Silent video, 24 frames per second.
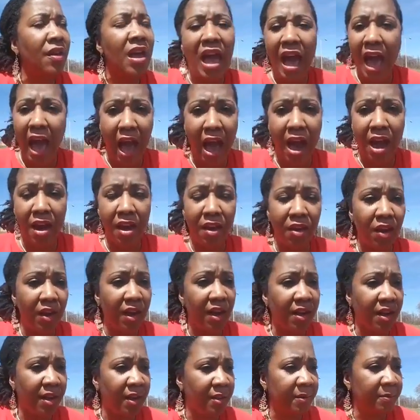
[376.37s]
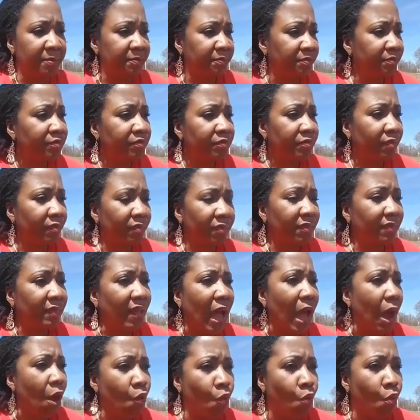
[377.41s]

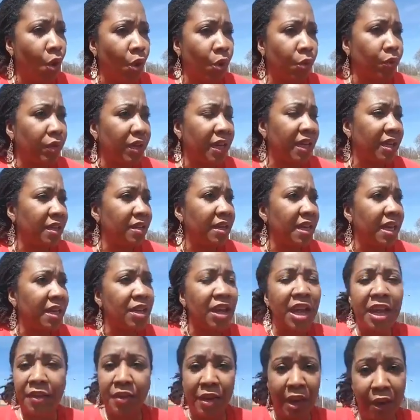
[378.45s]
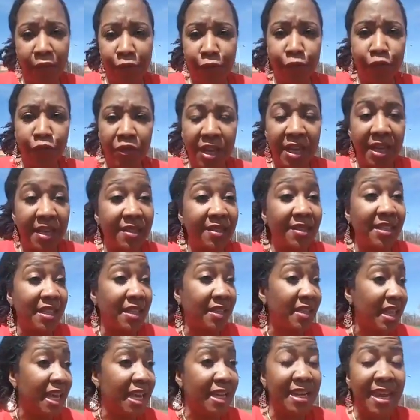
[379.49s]
our work and our friends.
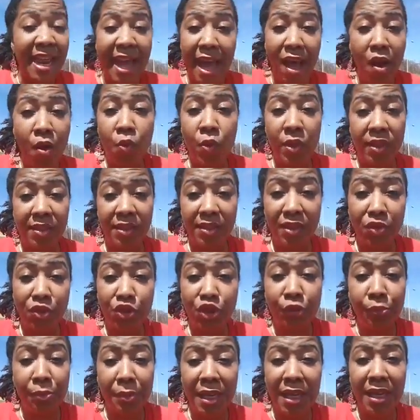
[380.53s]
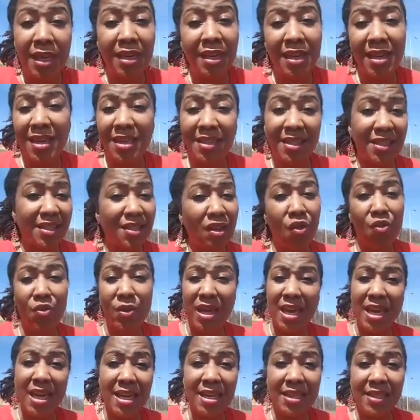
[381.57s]
And now with social media, it's so
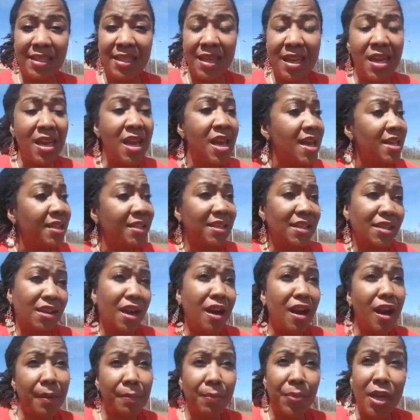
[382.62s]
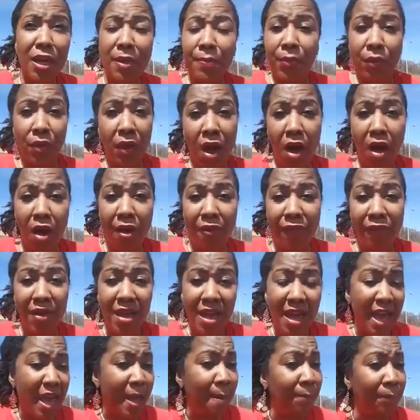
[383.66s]
easy to cut people off
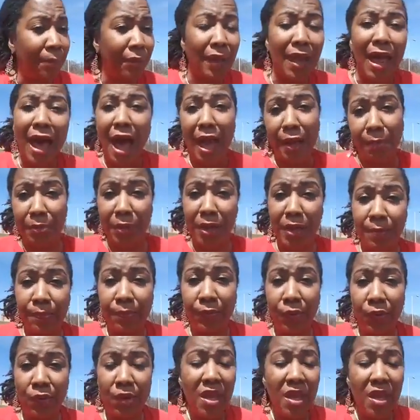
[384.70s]
and block people.